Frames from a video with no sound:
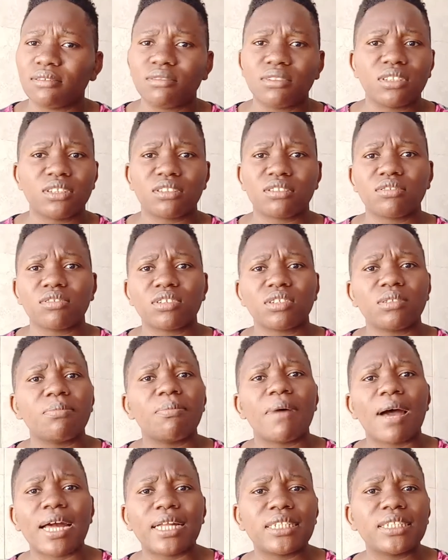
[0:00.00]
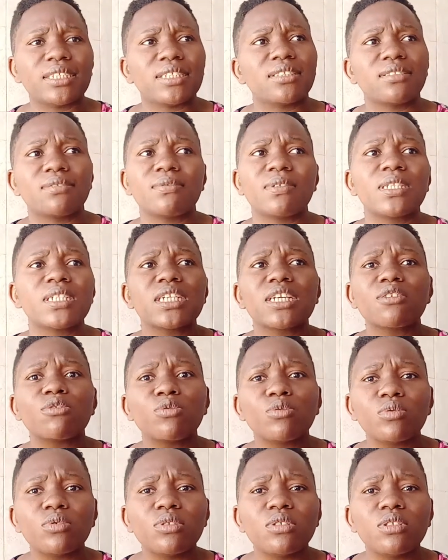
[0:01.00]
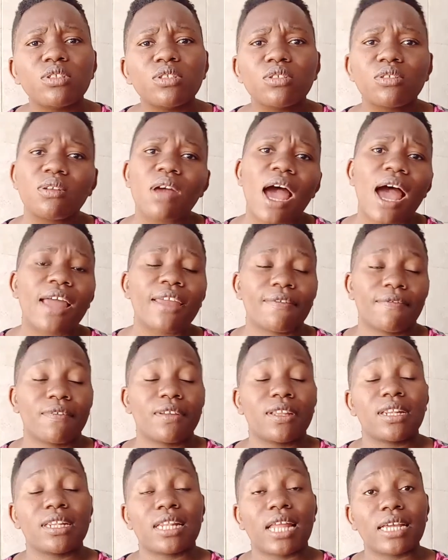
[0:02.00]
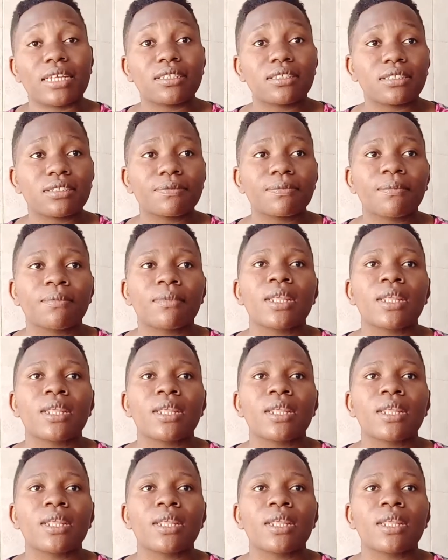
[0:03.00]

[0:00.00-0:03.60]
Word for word: Which is not bad. It's very good. I feel nice.